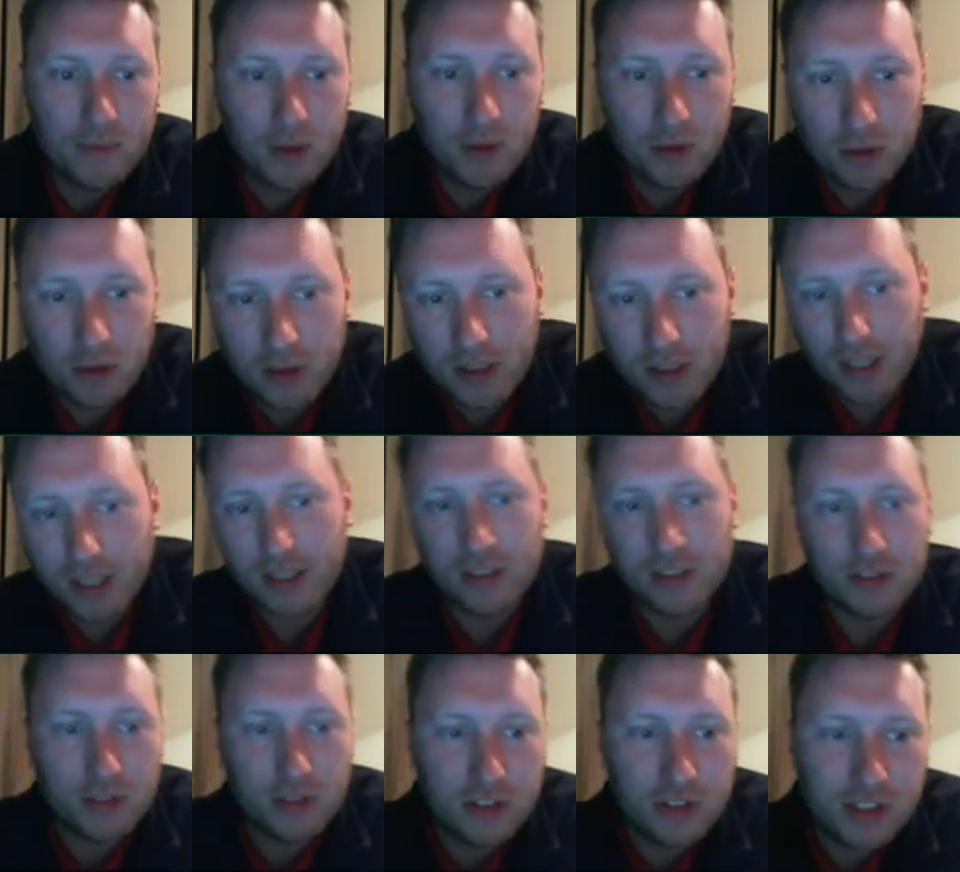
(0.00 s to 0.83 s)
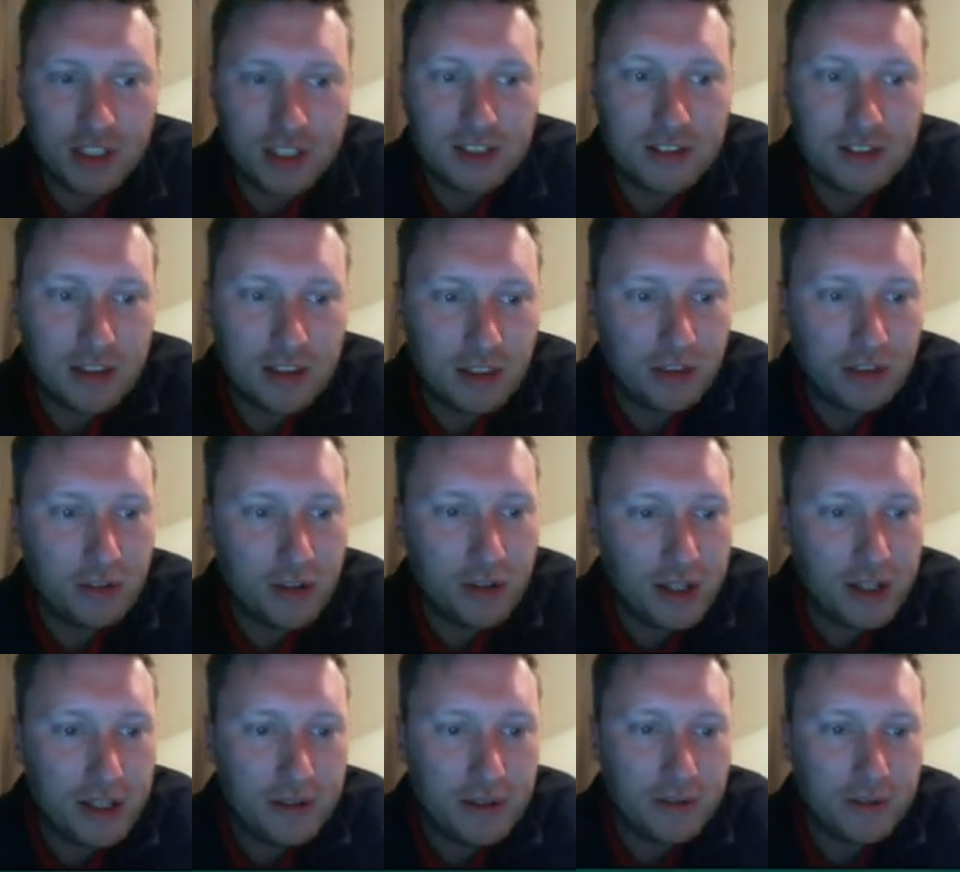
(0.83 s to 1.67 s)
Okay, so season
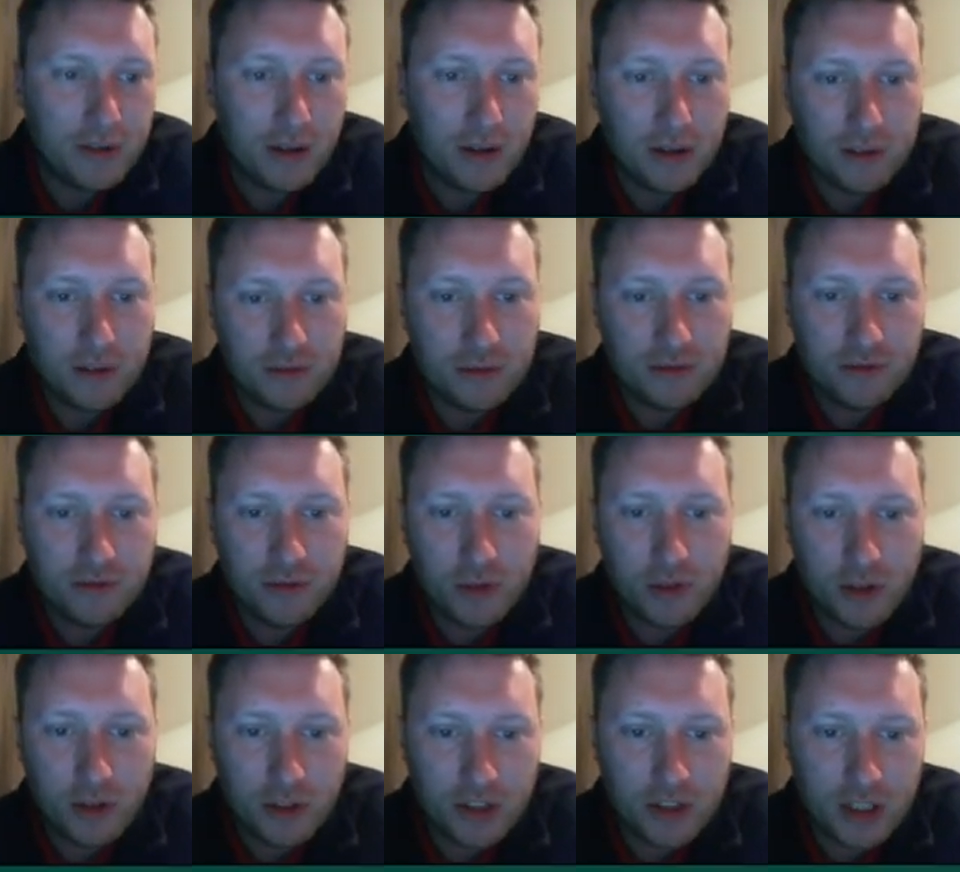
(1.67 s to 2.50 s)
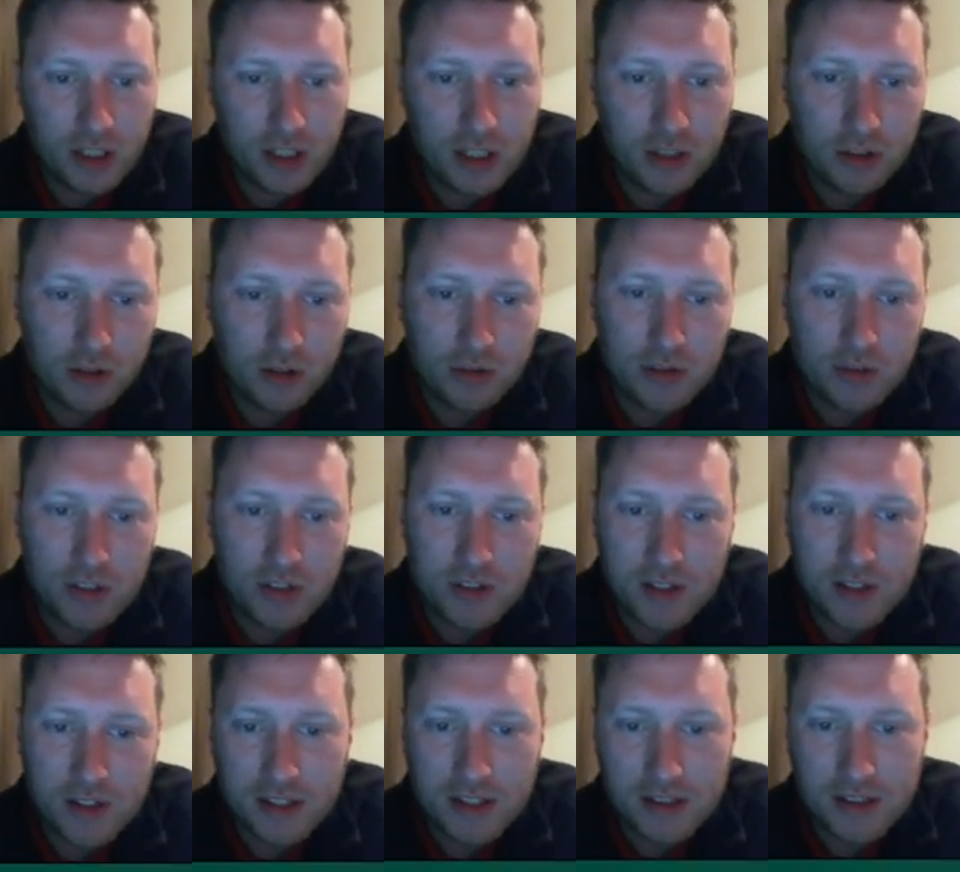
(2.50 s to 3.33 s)
three, first thing you
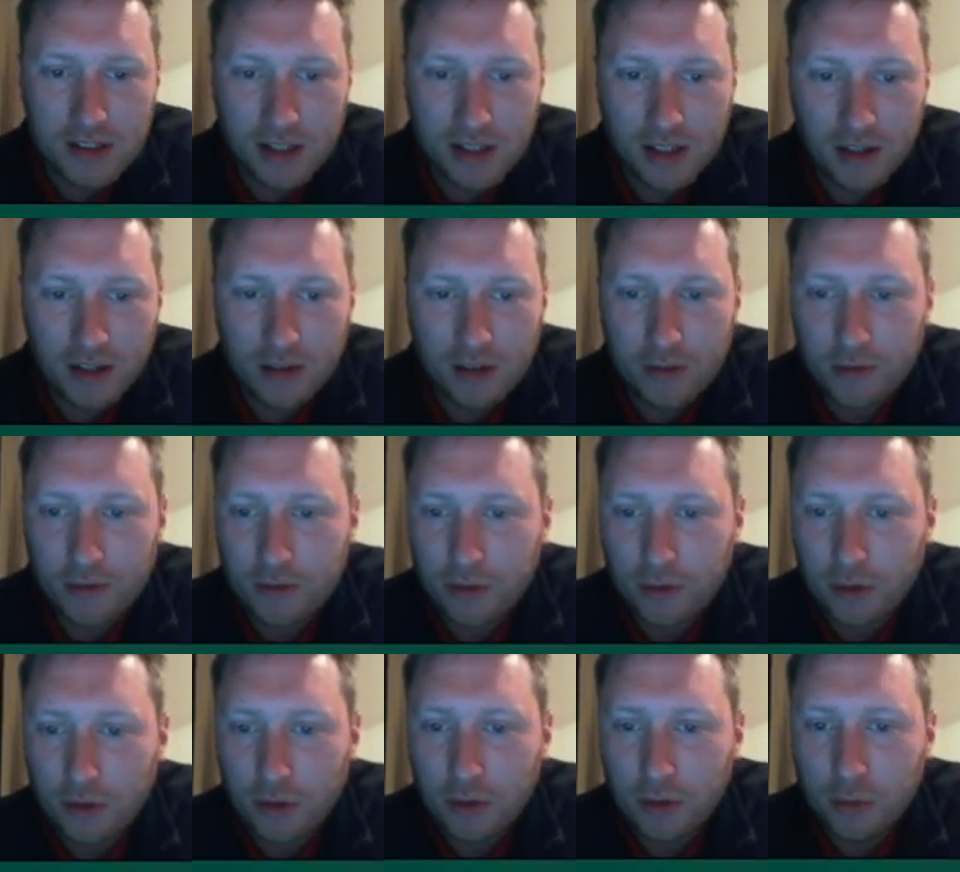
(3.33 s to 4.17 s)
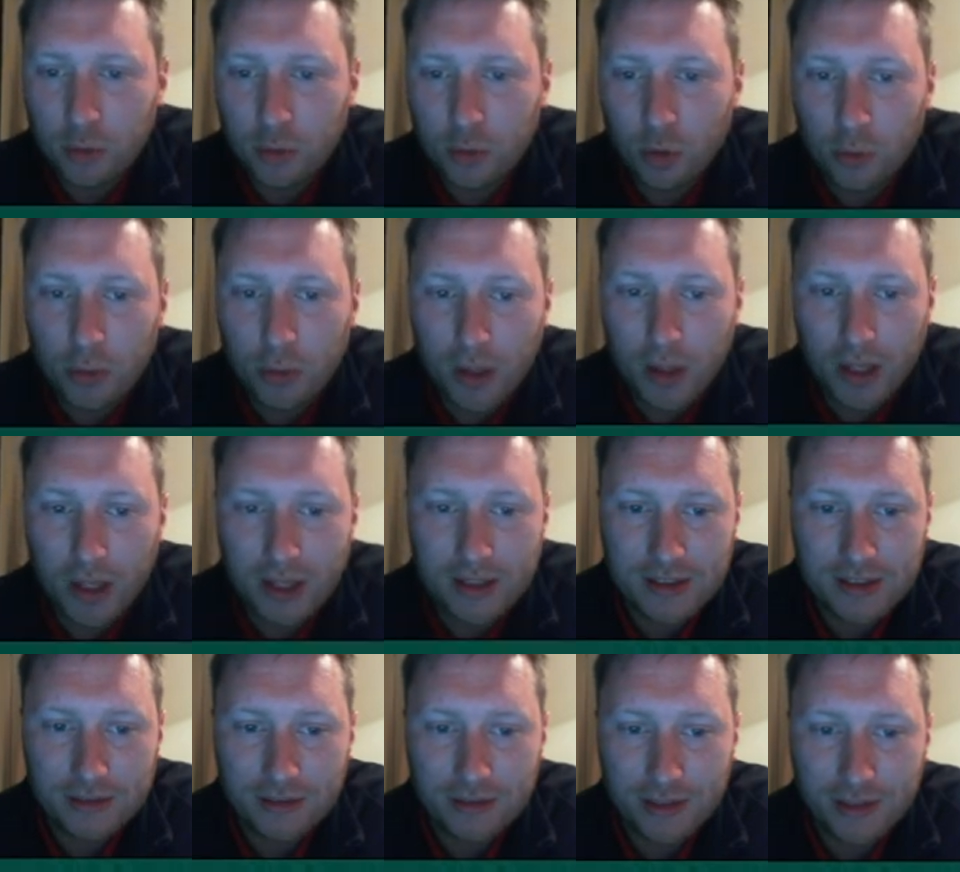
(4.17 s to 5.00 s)
notice is that a few more
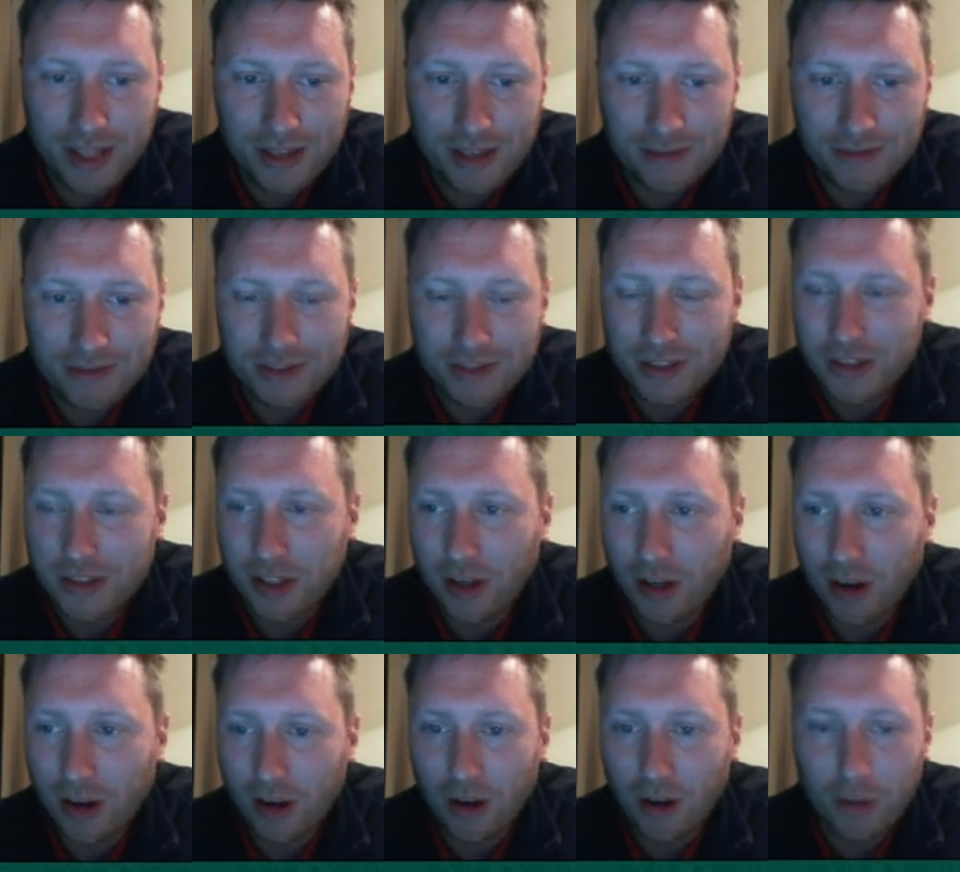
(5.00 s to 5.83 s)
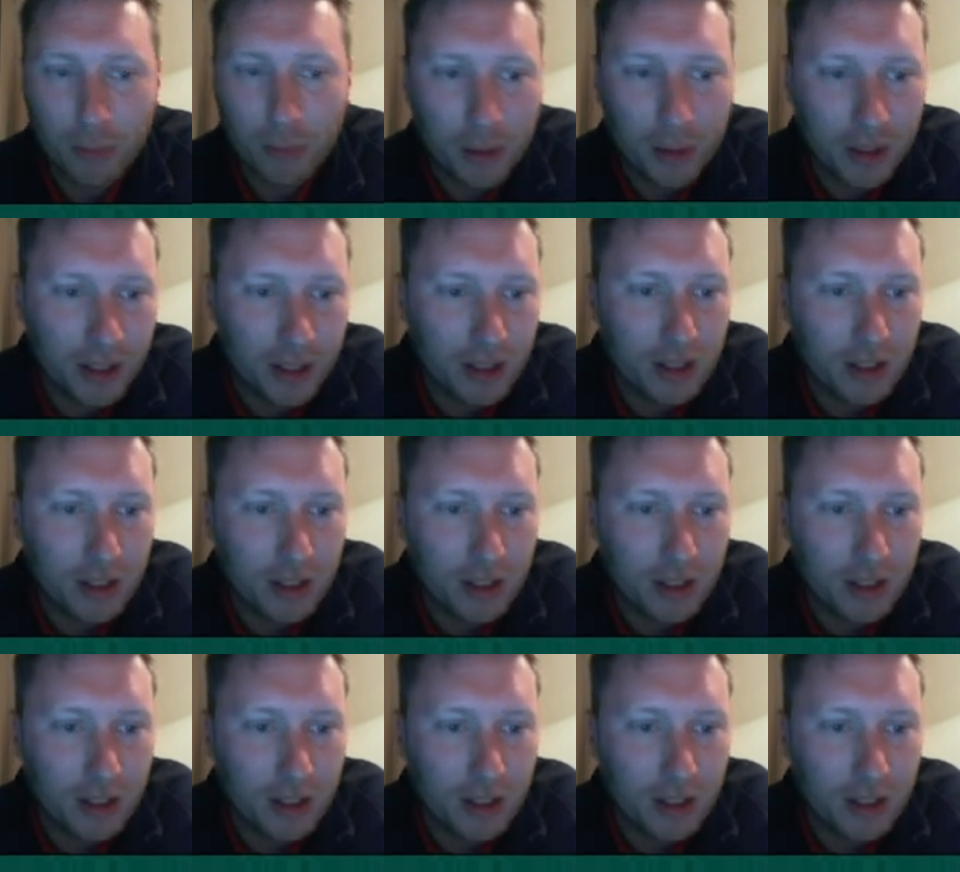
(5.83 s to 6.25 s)
players have left the club.